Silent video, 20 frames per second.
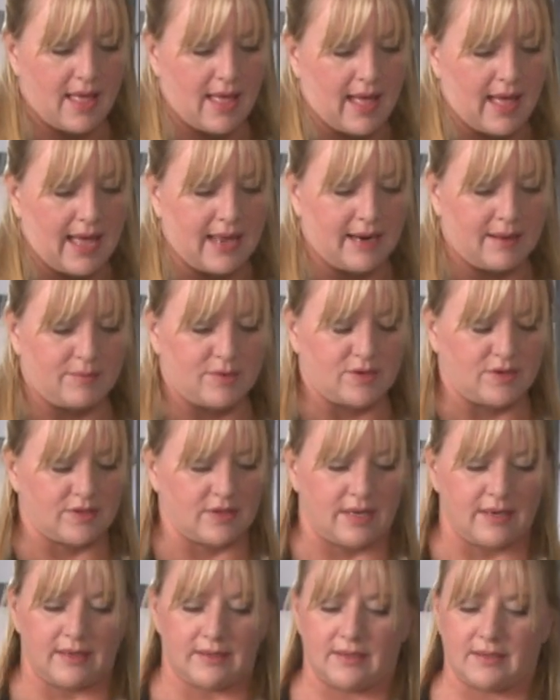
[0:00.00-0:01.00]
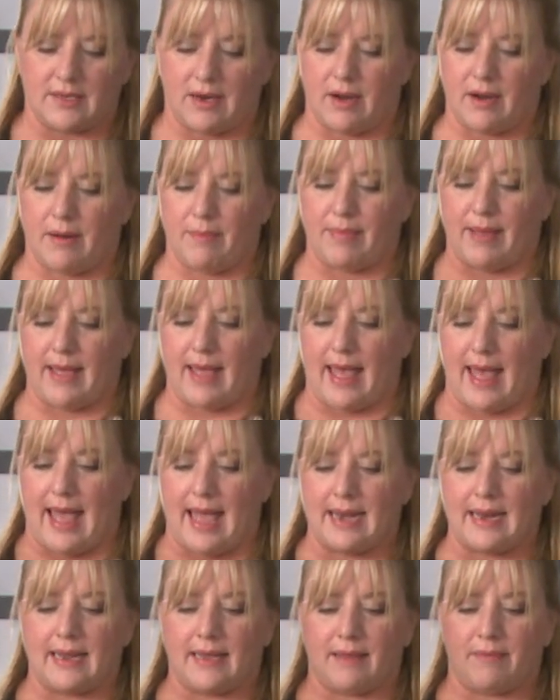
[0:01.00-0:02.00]
And I'm just going to start by
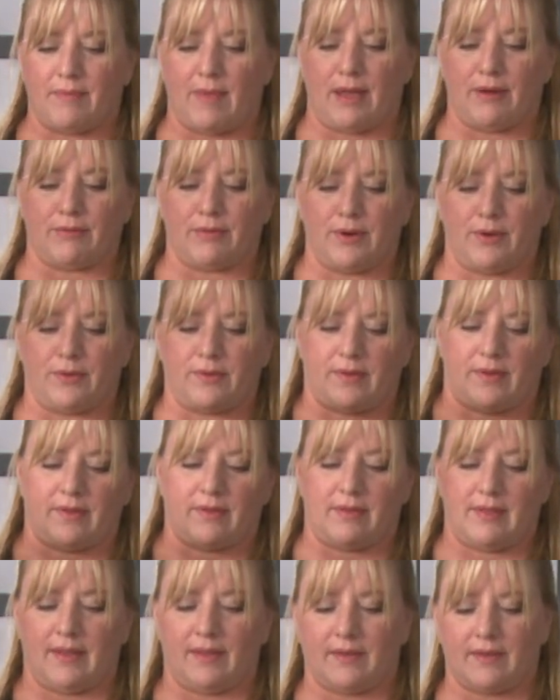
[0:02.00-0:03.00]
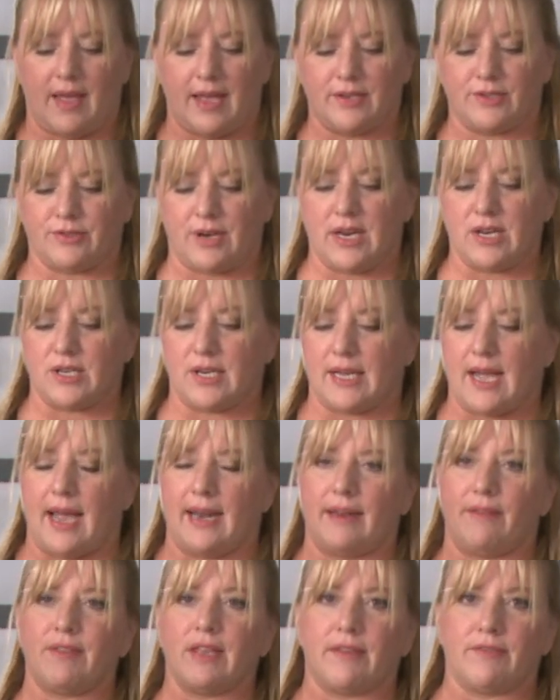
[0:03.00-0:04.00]
adding in my roses. This hydrangea
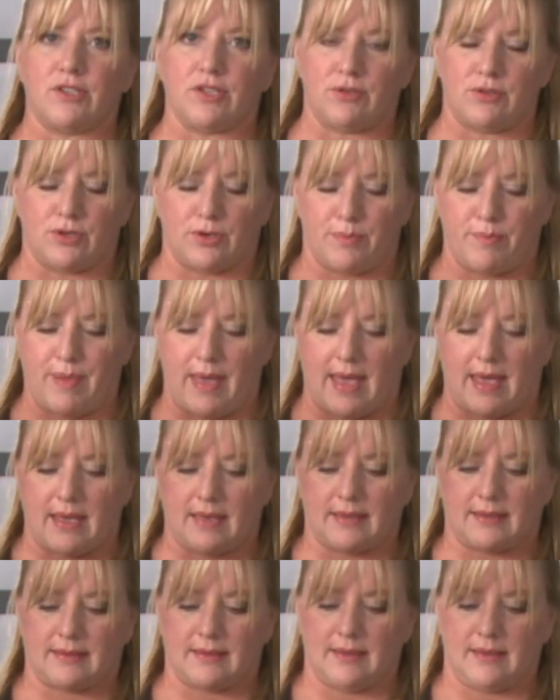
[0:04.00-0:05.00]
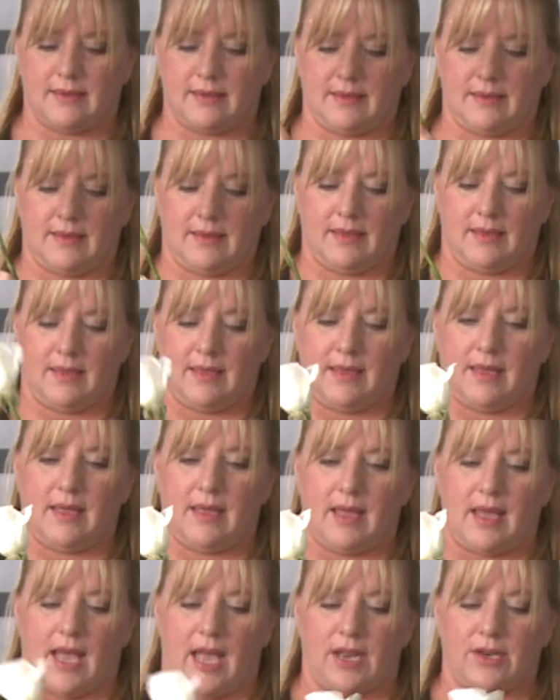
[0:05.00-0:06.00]
kind of gives you your base.
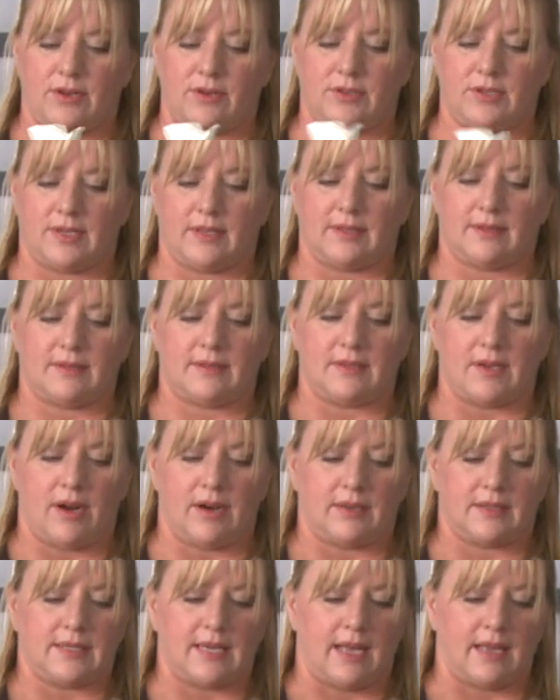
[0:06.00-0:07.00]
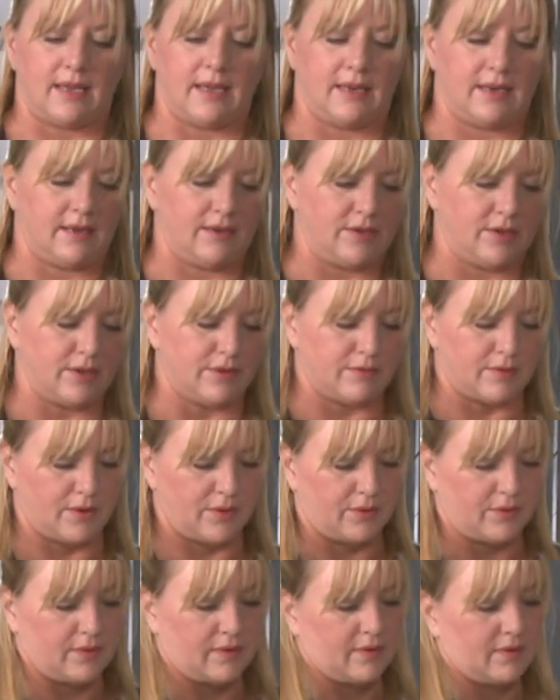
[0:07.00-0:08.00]
And you just start tucking in your
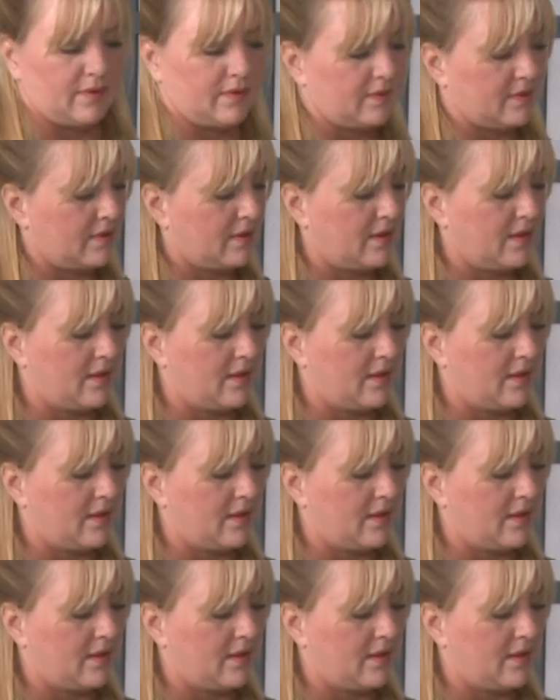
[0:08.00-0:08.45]
roses